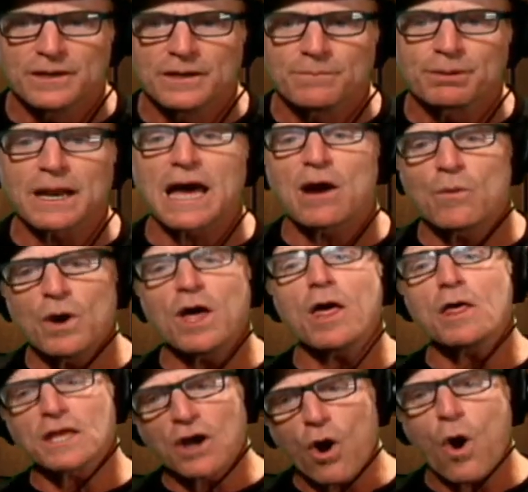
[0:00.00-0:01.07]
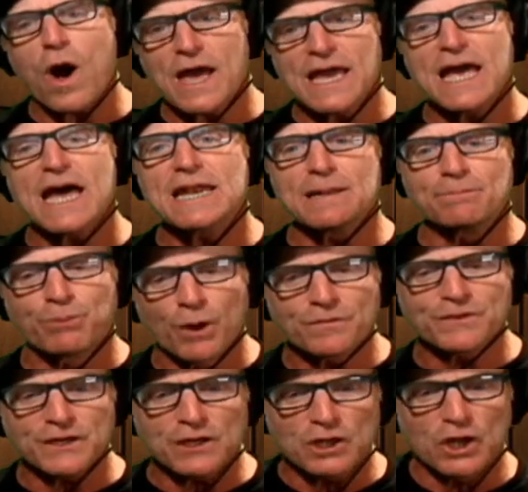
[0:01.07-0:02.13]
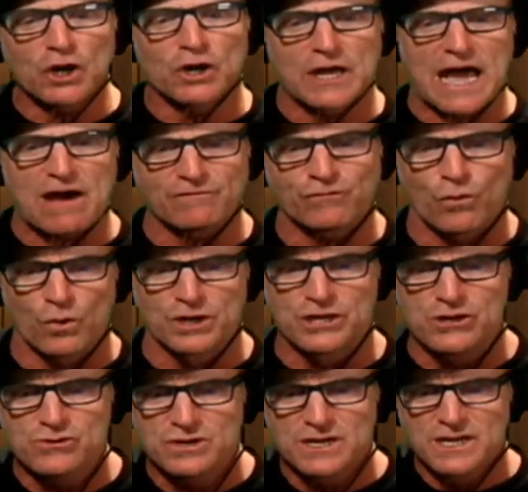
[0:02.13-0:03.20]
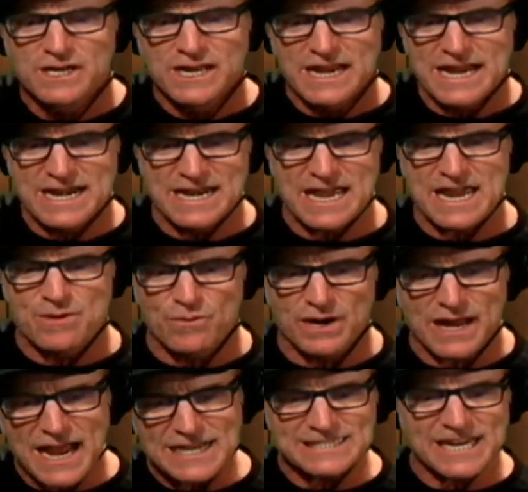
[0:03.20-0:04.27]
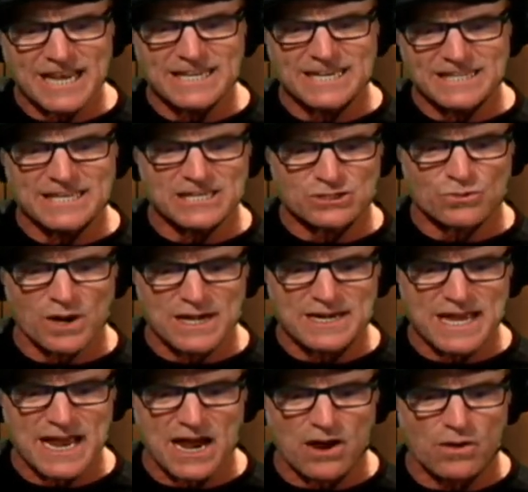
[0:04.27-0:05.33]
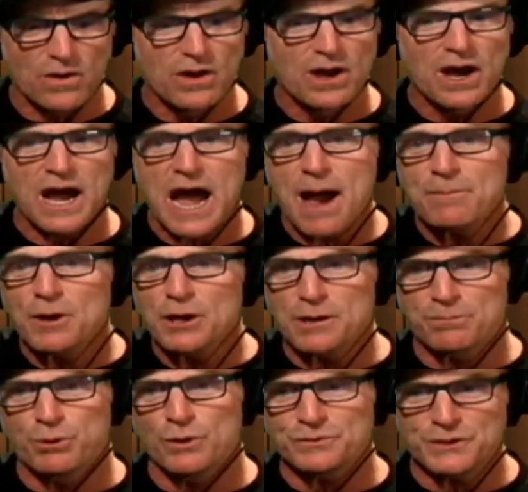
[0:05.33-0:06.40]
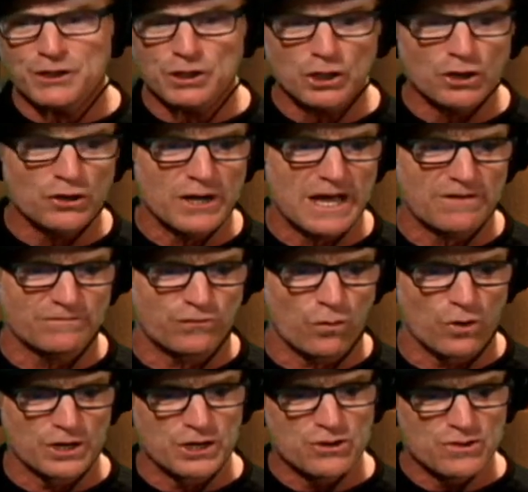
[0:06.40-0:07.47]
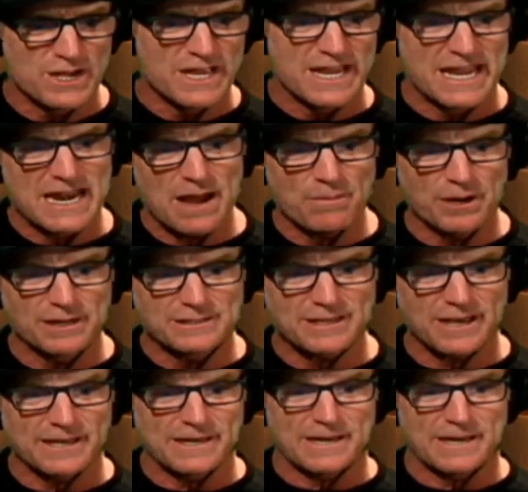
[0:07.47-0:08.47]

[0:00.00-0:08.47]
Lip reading: But I will go ahead and put the alert out for you. And when I tell you this right now, I'm going to put the alert out for you, and I'm going to tell you.